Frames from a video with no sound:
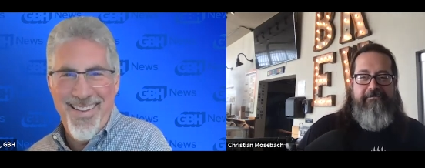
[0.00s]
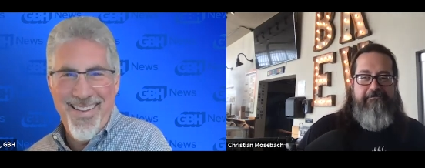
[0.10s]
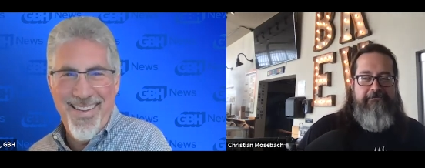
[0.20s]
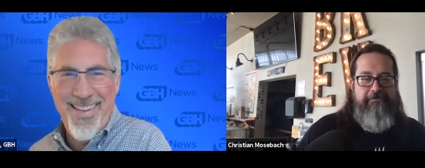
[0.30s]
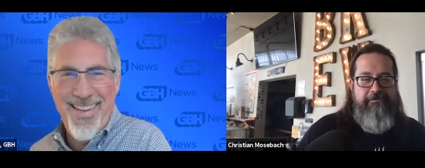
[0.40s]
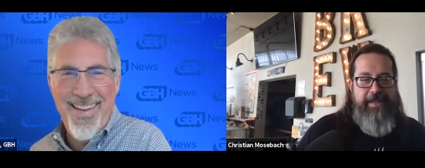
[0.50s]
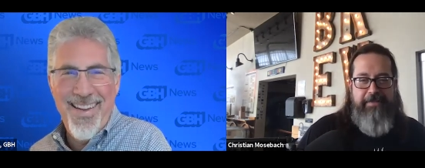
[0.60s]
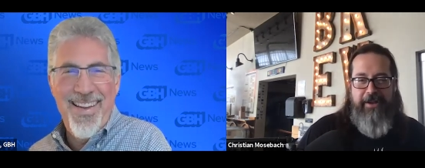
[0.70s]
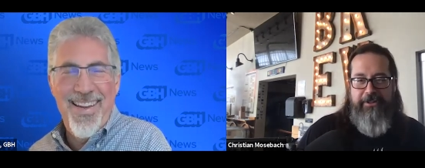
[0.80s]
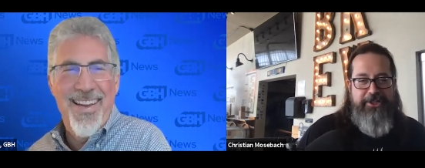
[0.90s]
Speaker 1: Uh,
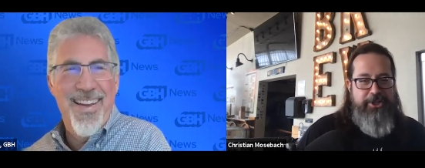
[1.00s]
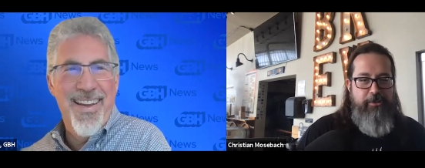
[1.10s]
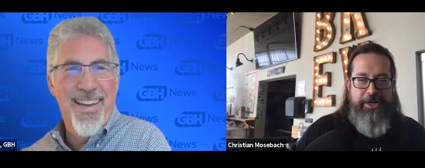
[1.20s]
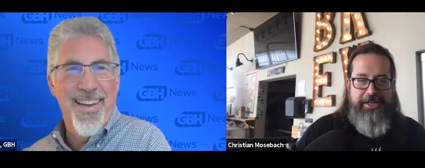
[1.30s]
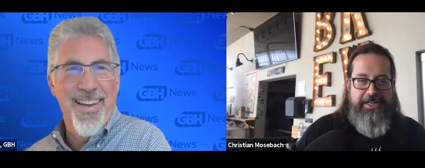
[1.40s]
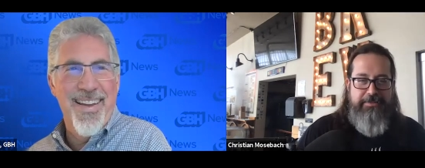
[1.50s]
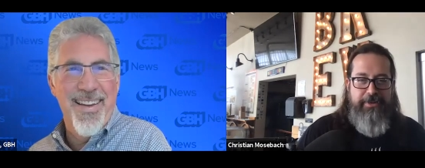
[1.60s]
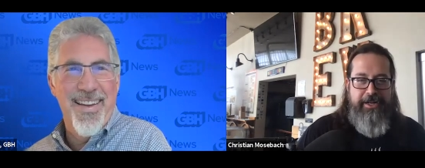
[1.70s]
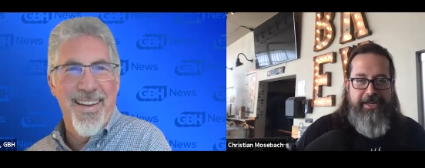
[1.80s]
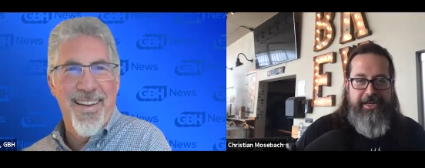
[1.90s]
I'm not really
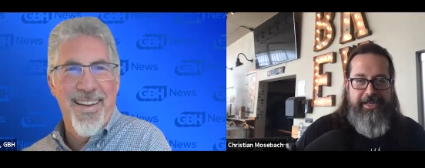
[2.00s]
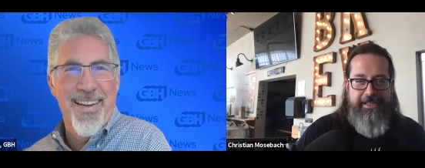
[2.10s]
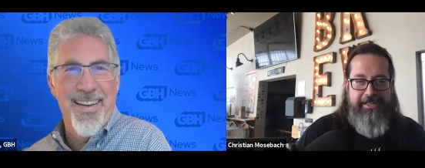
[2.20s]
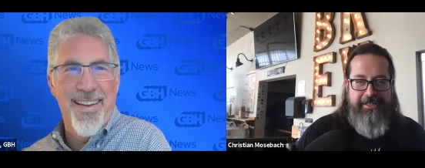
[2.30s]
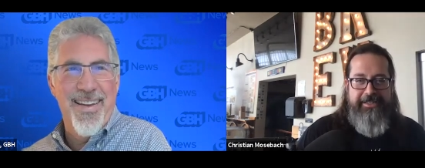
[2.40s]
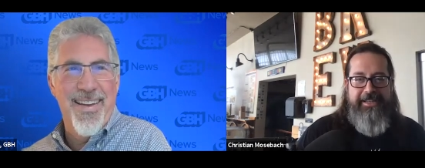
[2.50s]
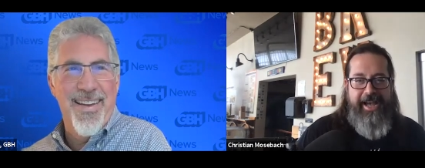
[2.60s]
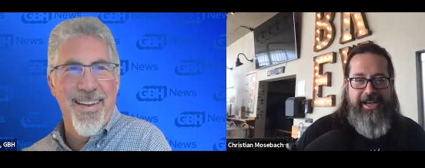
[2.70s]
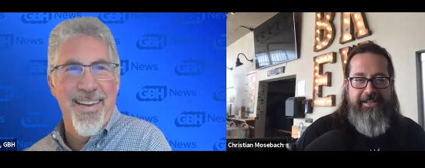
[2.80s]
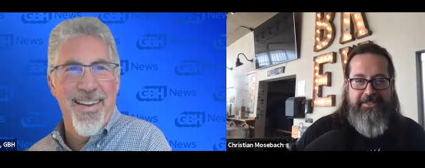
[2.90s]
sure what it is, but uh,
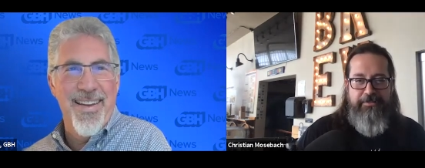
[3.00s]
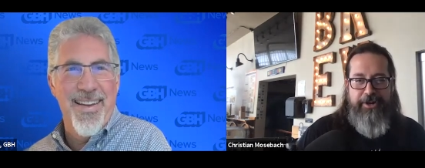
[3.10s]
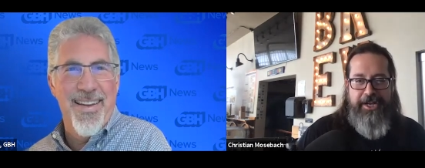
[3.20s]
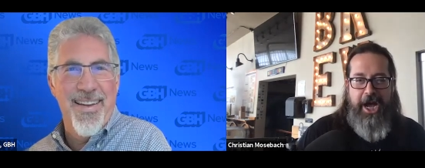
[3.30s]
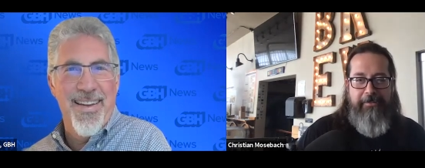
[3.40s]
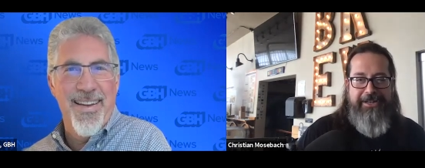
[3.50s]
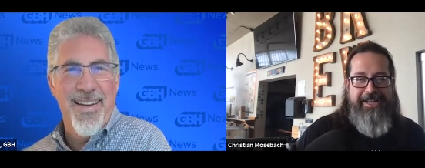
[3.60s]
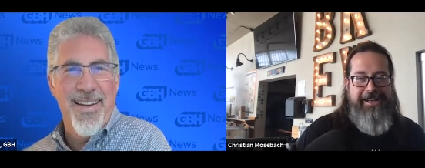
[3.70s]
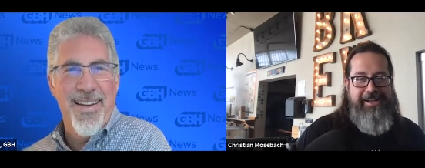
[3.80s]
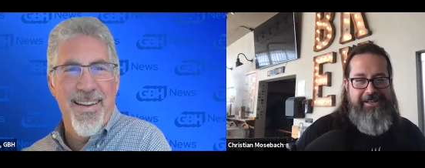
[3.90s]
yeah, it's
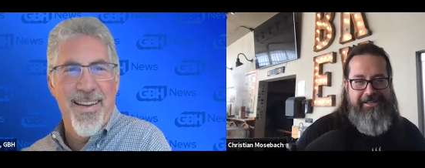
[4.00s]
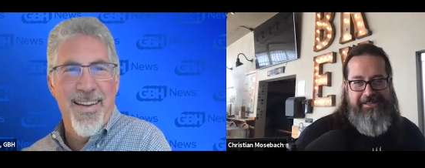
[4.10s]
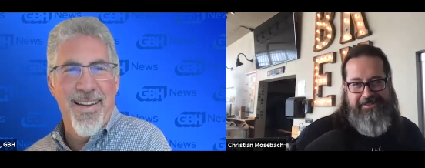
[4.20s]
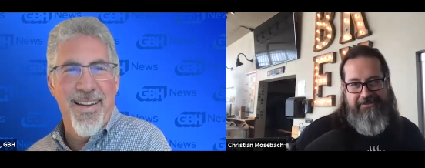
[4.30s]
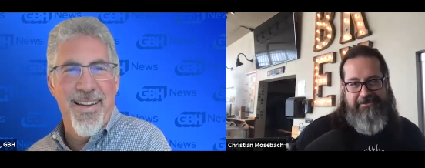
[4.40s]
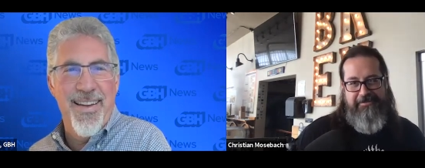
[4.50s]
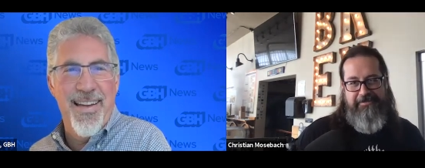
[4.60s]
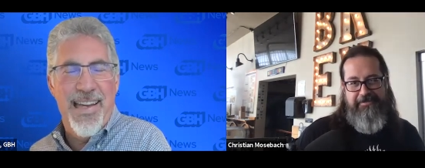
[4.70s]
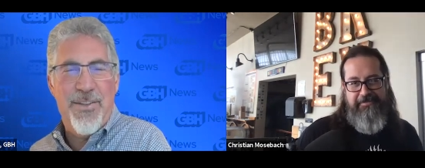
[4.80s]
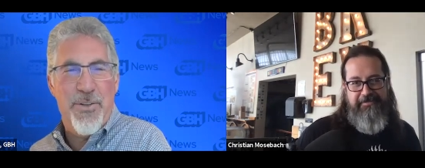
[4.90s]
pretty common.
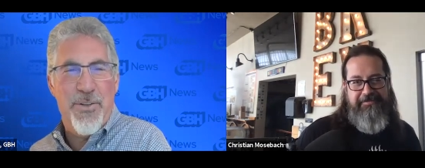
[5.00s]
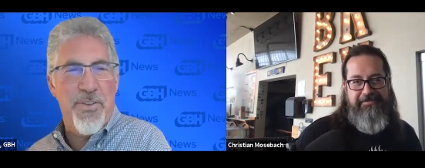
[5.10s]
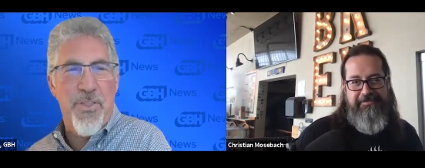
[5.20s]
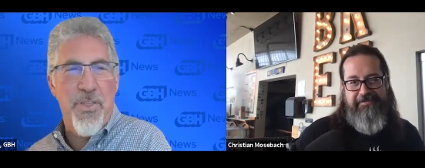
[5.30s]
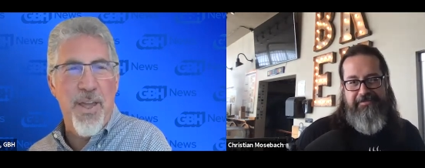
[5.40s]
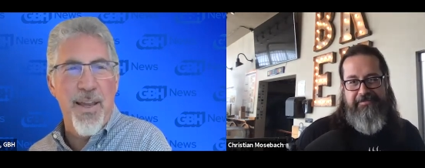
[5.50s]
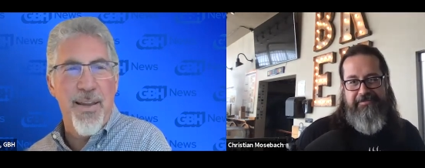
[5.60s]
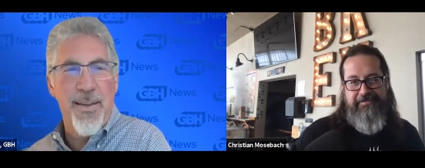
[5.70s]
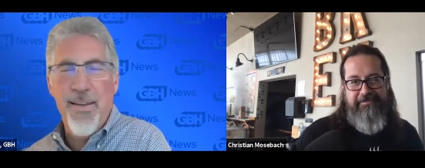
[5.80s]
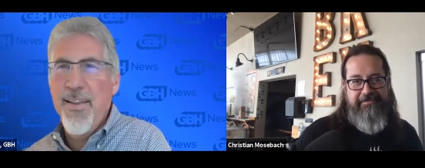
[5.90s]
Speaker 2: It's just a
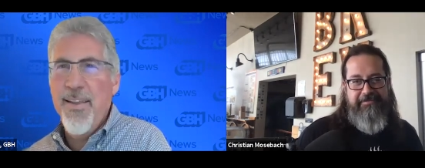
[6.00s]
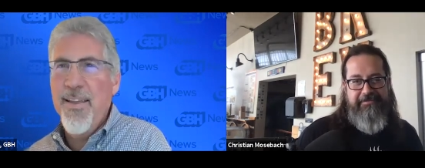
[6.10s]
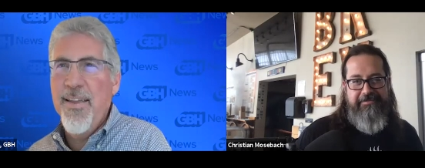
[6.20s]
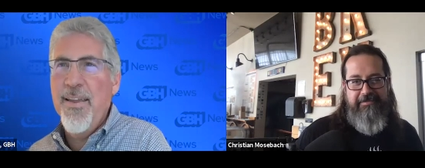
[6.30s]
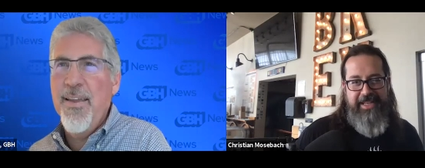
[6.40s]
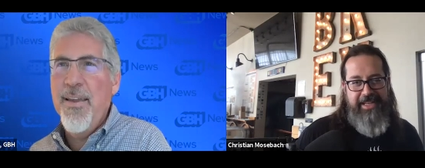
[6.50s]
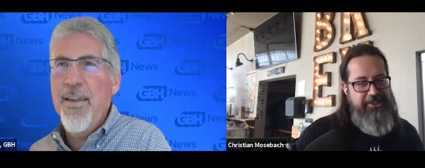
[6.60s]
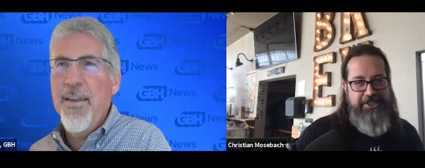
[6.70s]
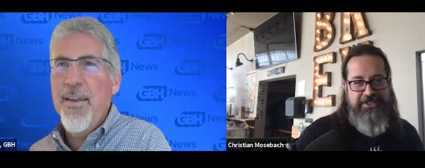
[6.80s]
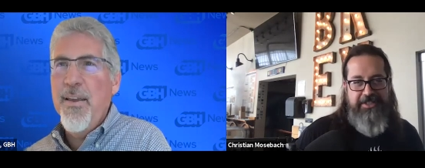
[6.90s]
thing.
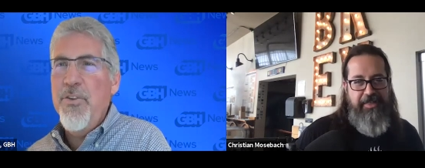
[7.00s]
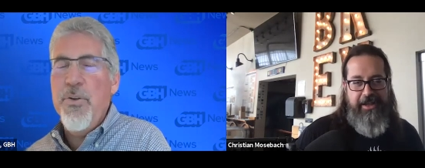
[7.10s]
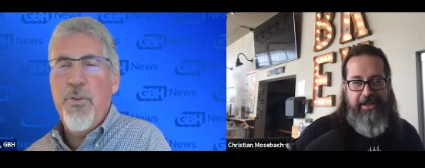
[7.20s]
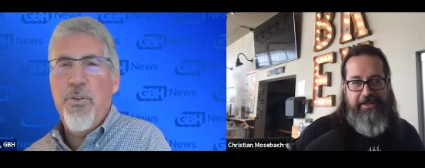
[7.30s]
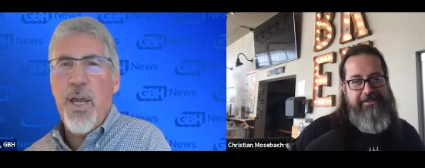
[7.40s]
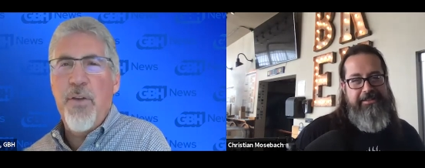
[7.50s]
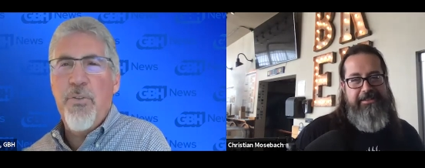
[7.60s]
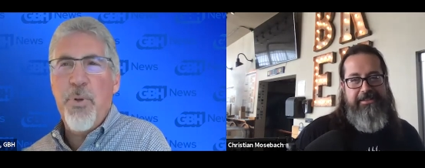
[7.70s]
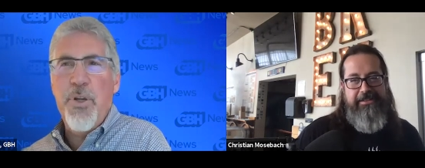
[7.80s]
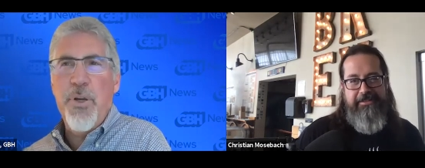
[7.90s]
Do, do you
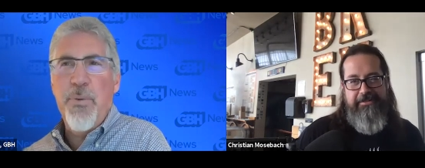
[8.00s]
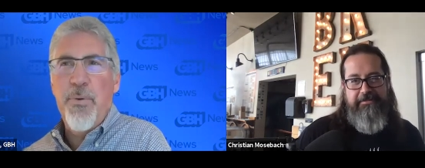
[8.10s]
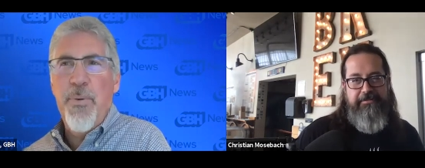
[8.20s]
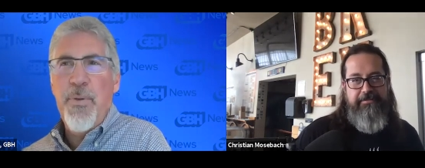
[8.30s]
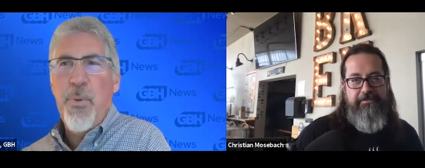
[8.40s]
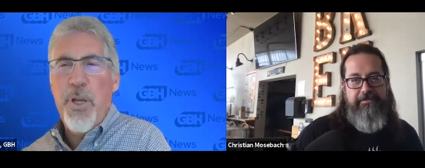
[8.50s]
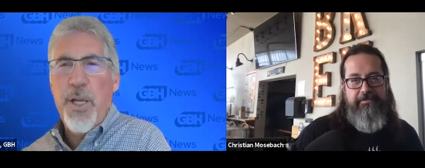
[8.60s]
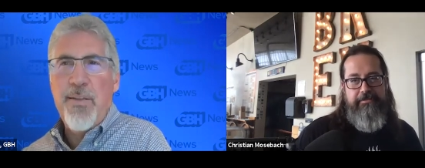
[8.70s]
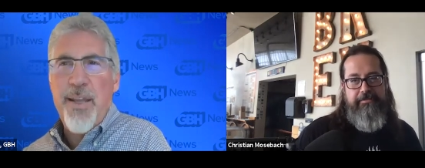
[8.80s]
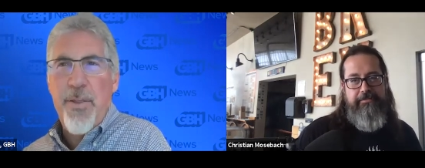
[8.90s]
guys, when you
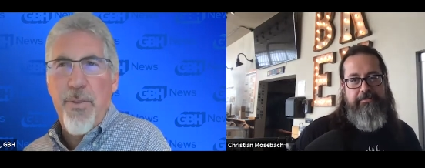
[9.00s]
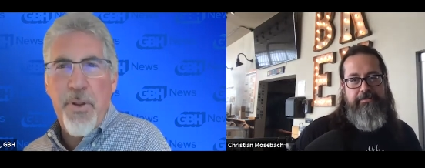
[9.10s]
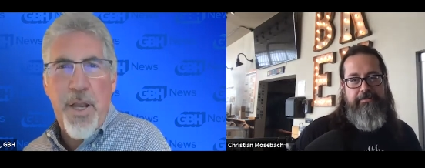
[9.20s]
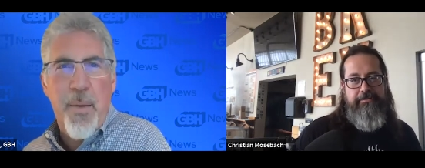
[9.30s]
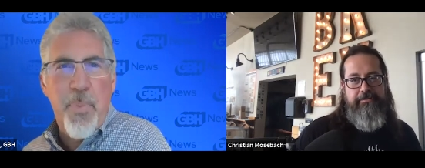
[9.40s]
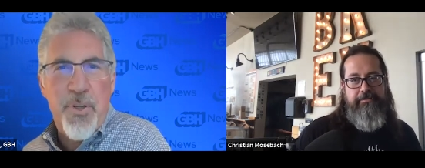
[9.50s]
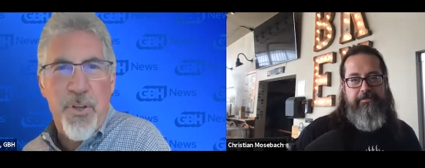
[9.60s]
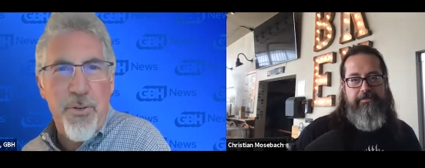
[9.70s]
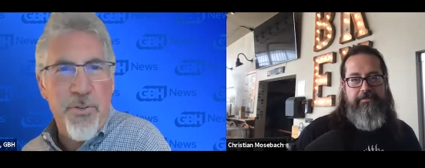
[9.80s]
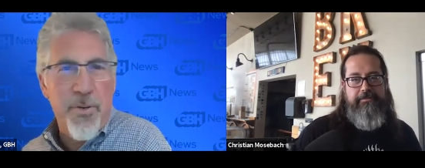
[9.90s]
when you get together, the
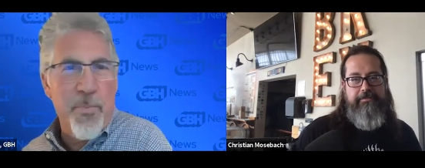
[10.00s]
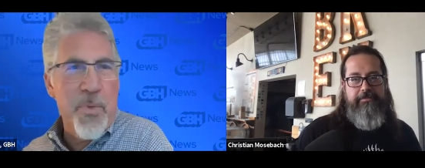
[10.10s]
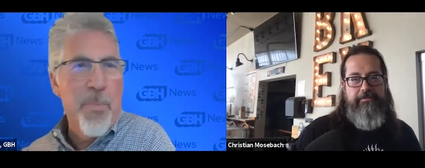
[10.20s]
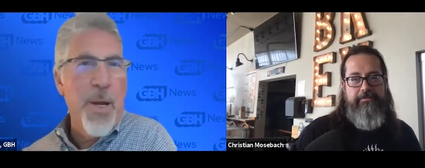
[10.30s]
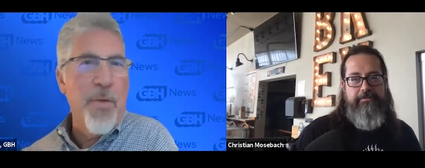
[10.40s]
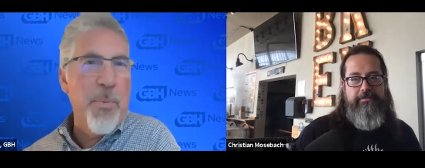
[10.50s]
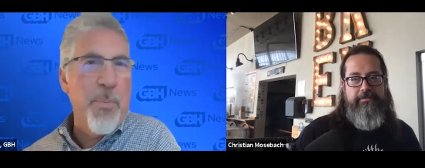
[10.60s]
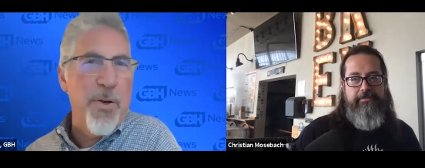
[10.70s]
competitions ab about the